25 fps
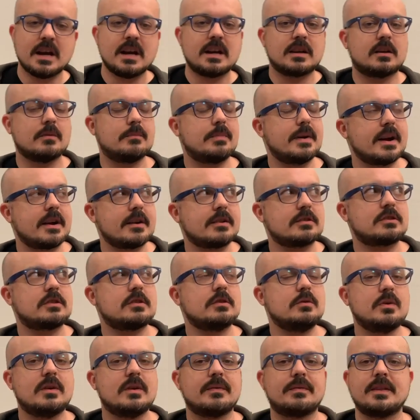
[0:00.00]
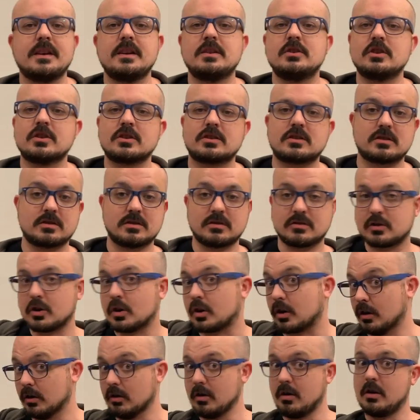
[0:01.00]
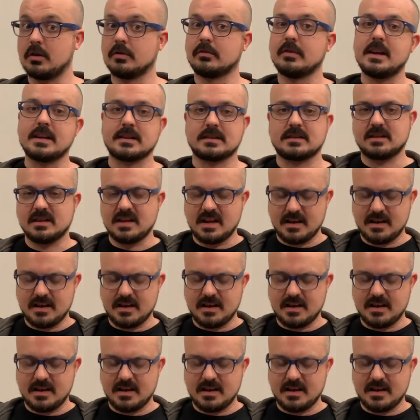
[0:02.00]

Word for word: compared to if they just took a long rest and